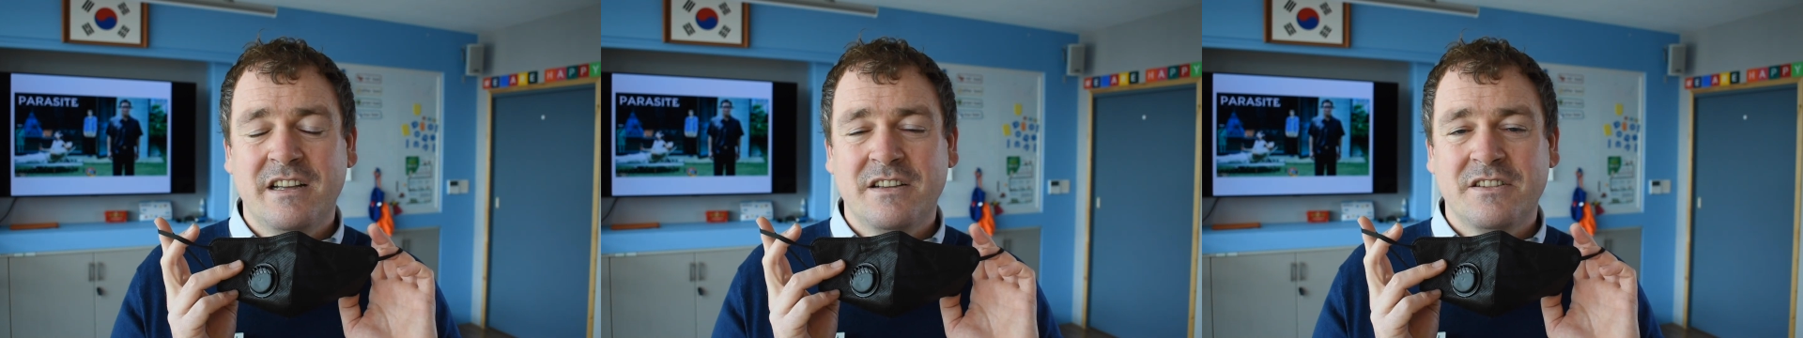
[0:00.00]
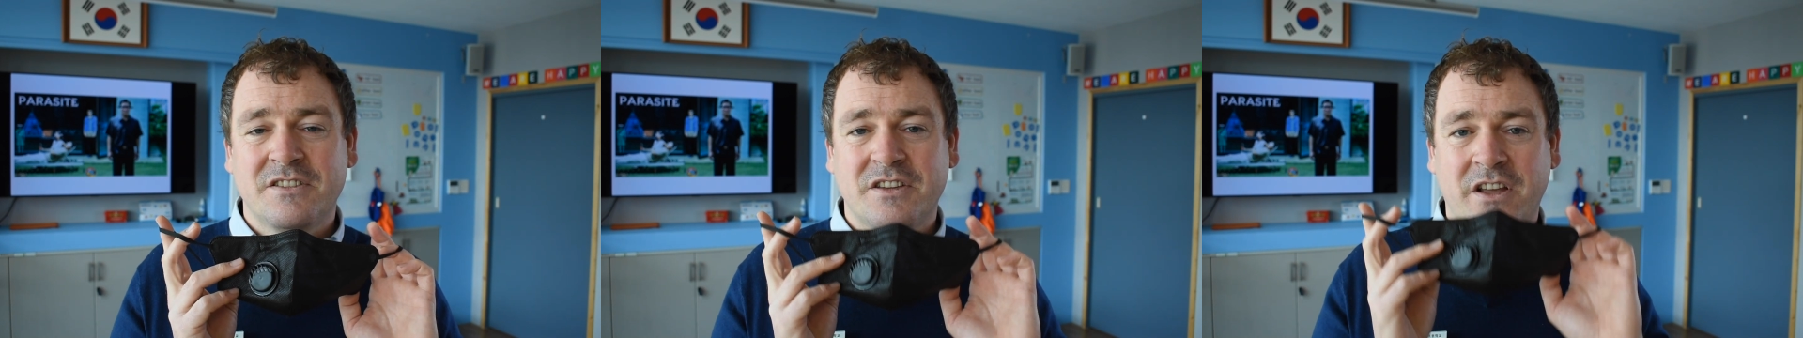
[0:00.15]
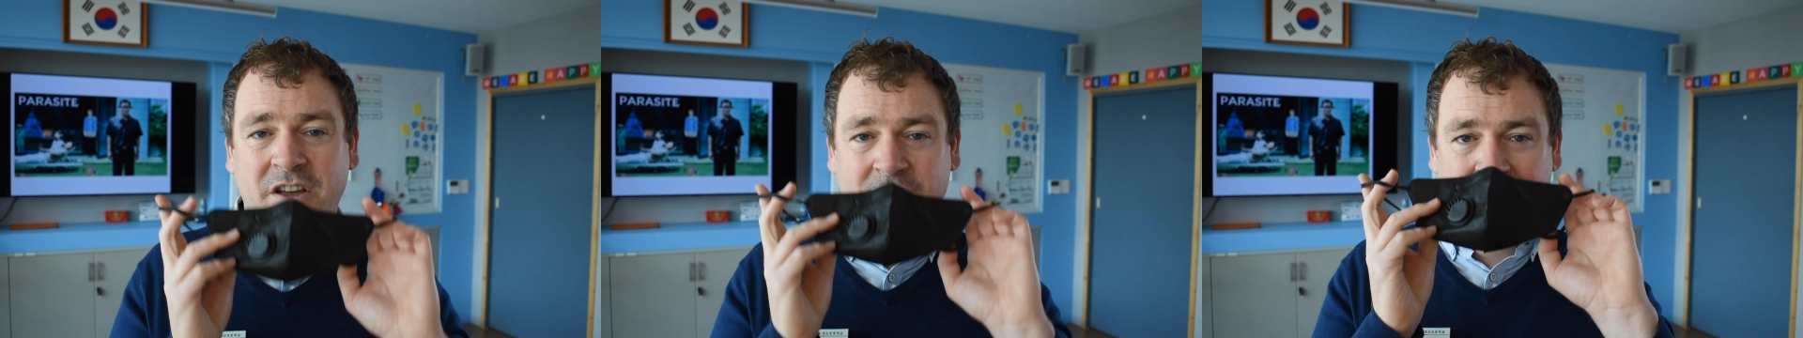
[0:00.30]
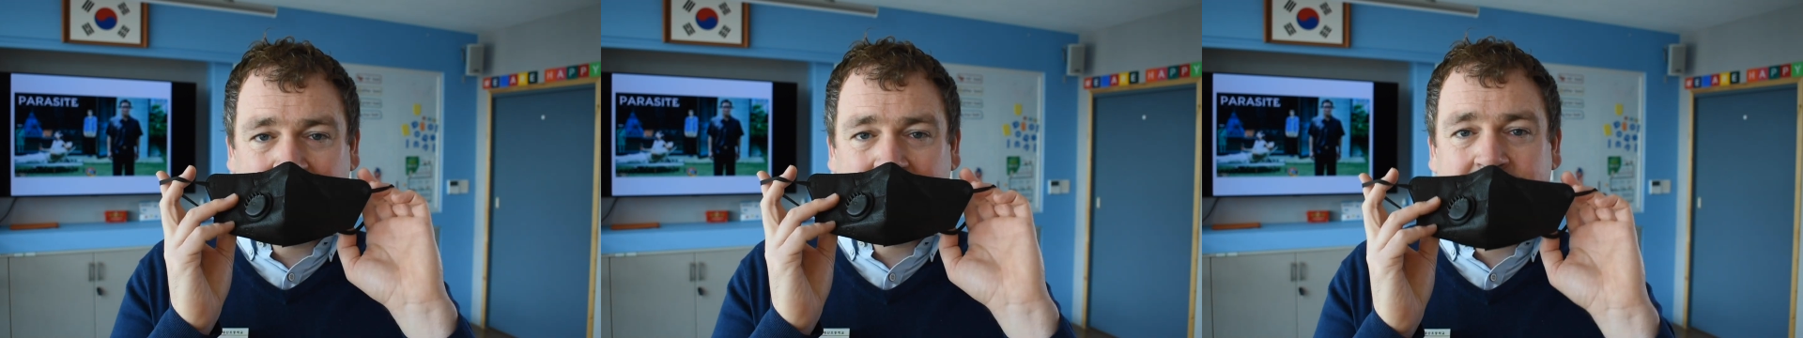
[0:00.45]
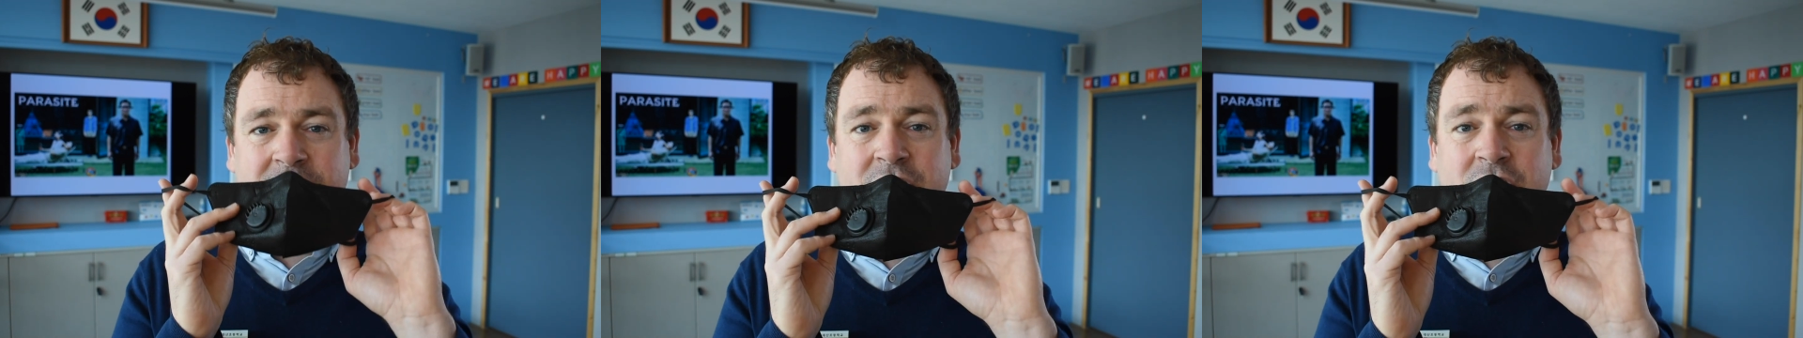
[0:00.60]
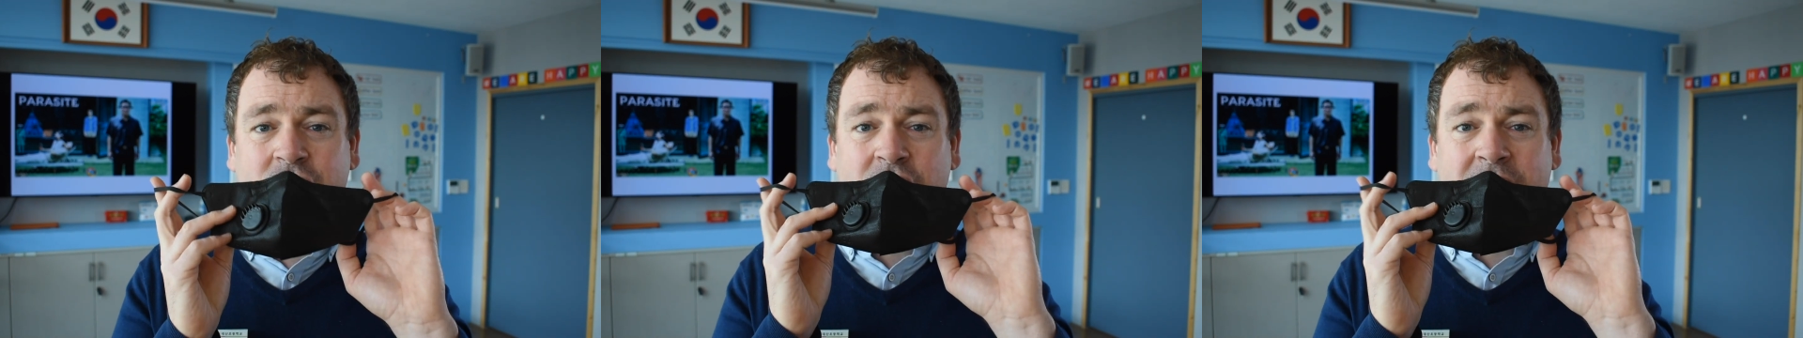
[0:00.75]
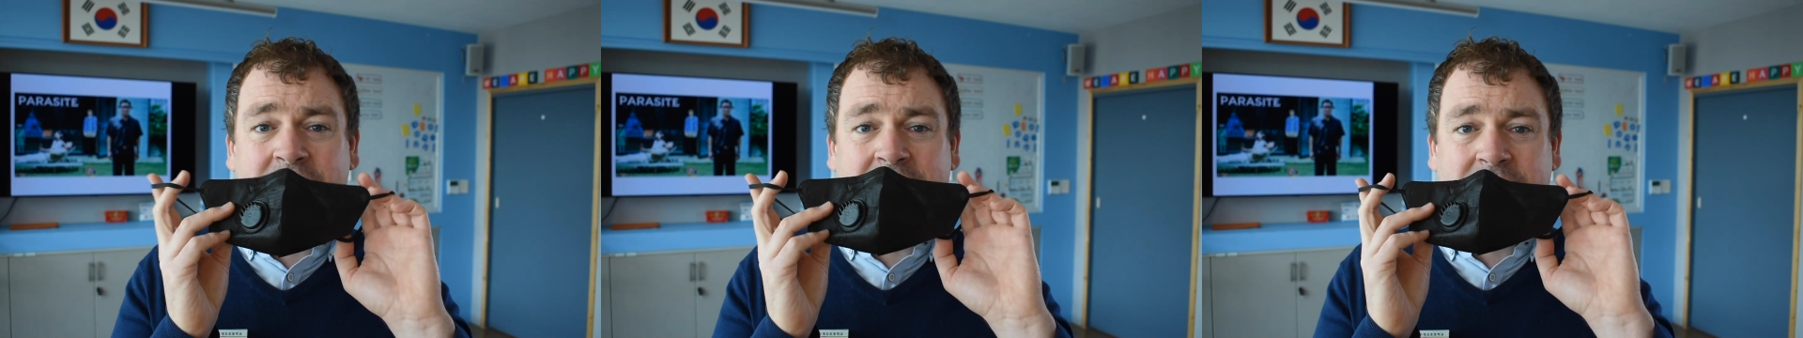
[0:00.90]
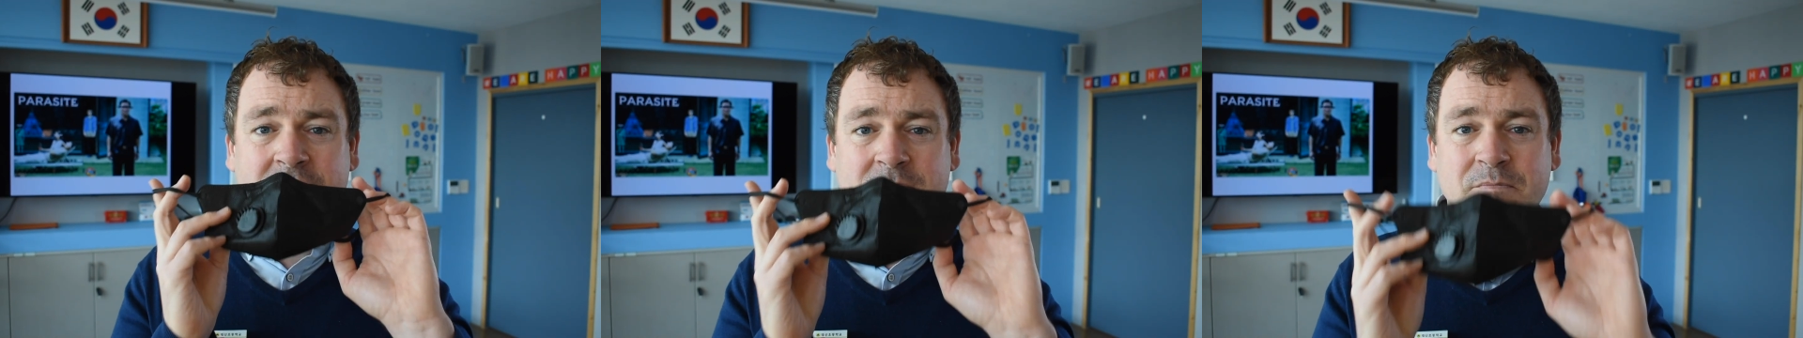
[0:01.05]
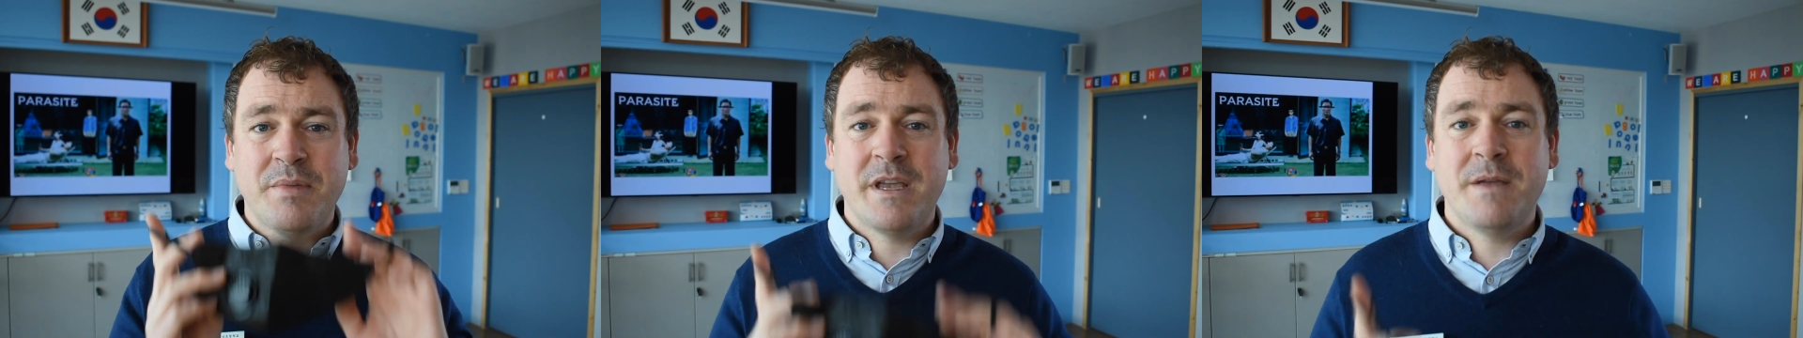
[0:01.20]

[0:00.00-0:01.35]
So it's great that